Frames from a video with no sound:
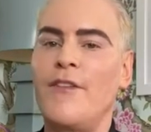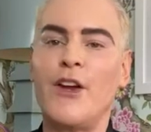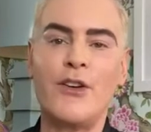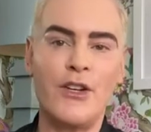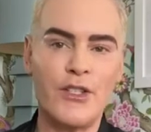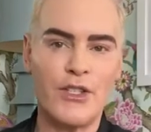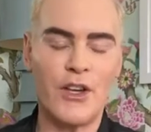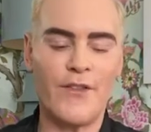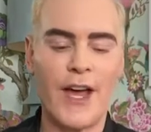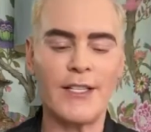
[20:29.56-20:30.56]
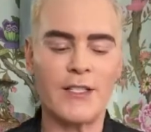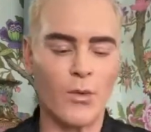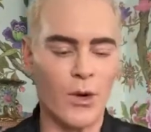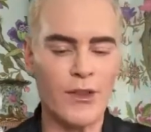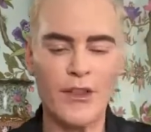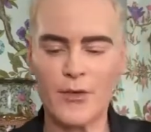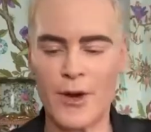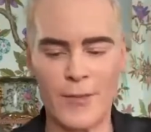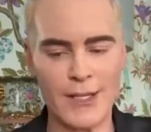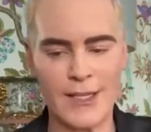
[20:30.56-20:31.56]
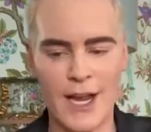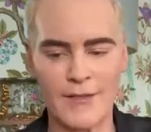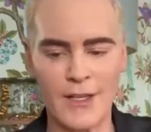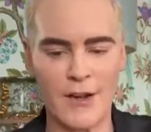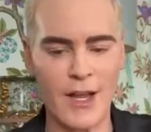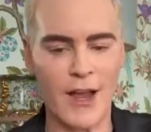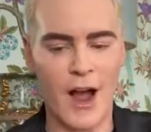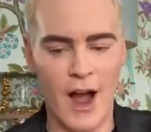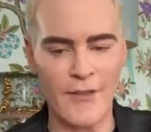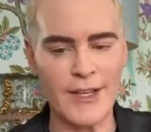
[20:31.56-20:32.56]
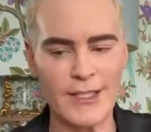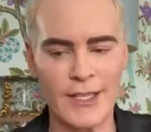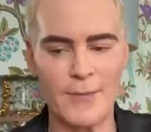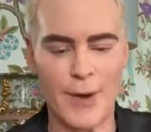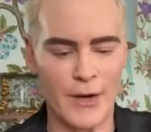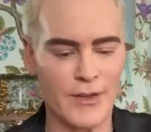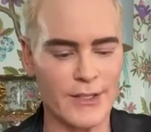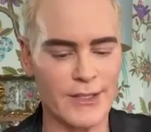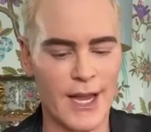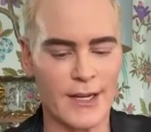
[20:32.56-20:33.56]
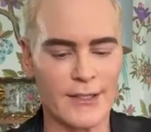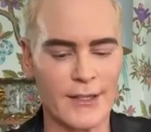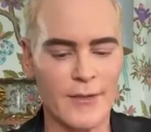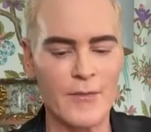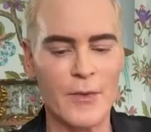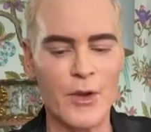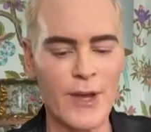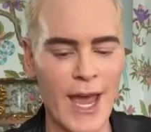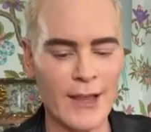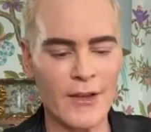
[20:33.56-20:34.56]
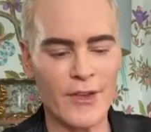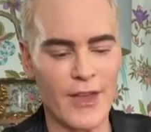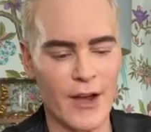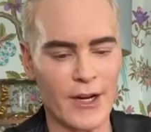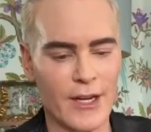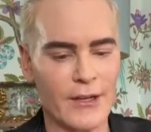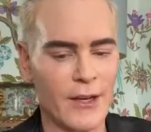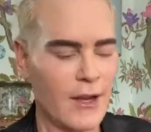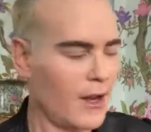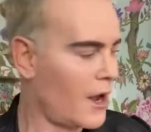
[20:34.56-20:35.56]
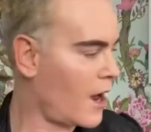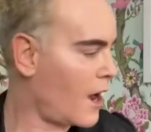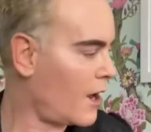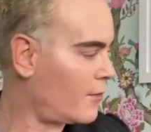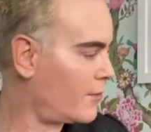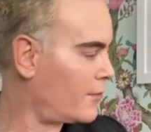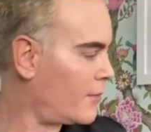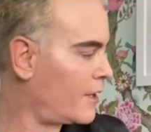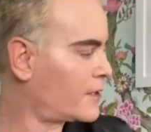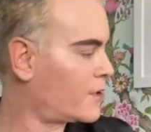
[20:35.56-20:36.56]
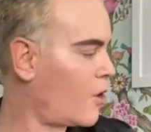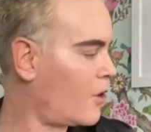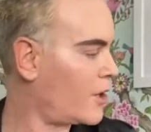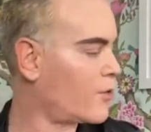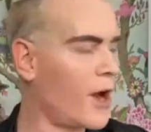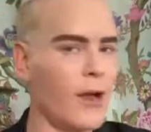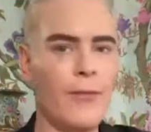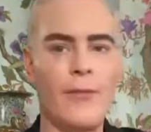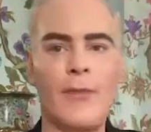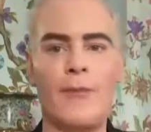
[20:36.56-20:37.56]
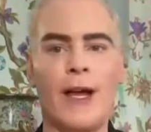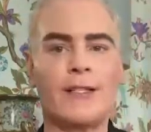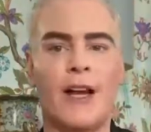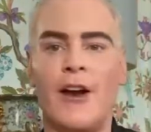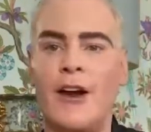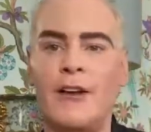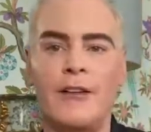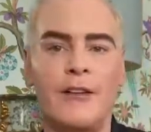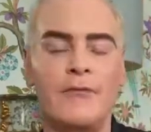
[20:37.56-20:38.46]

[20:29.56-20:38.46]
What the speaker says: If you're new to Too Faced, what are the three must-haves? Okay, obviously Better Than Sex. You can't live without it. It's the Holy Grail mascara.